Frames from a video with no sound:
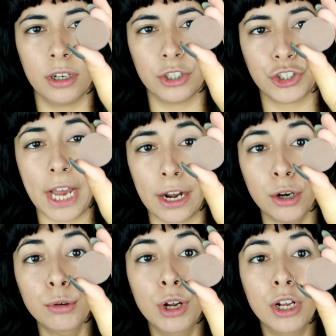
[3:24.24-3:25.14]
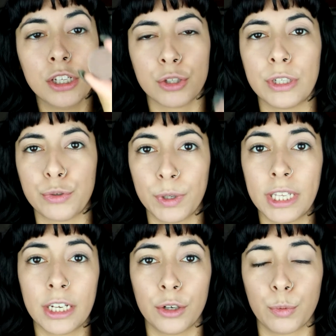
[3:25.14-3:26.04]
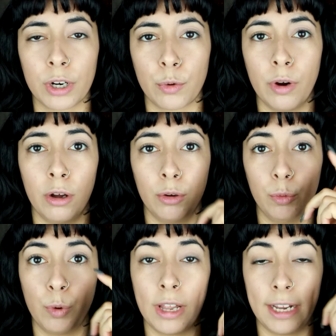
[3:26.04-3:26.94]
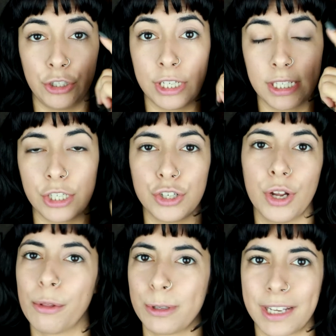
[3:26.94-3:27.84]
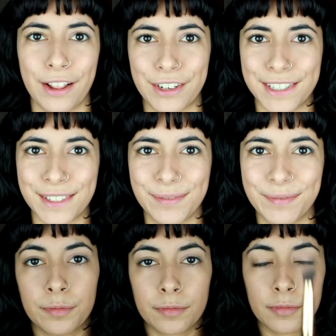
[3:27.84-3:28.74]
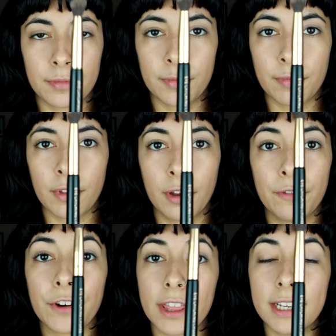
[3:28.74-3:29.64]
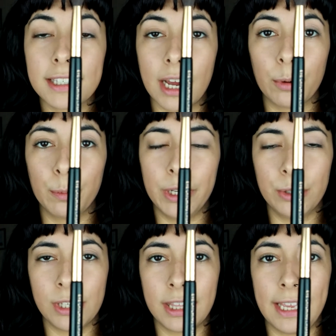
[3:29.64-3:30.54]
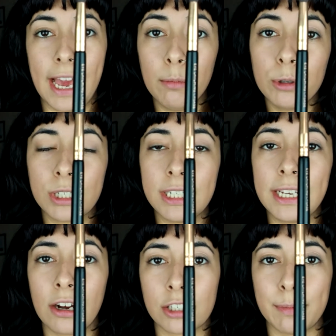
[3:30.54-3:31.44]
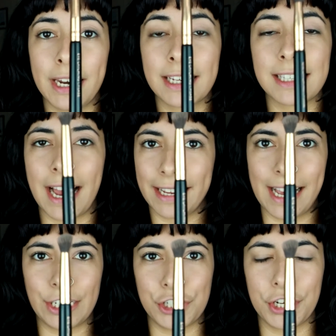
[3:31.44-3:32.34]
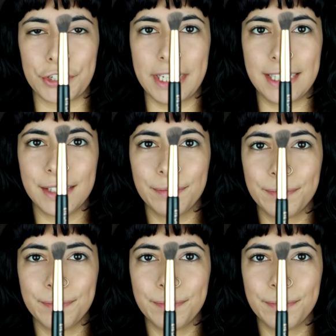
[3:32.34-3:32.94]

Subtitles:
shadow, so it's really going to work well while I transition all those colors. For this, I will be using the MOTD Cosmetics Eye Catching Crease.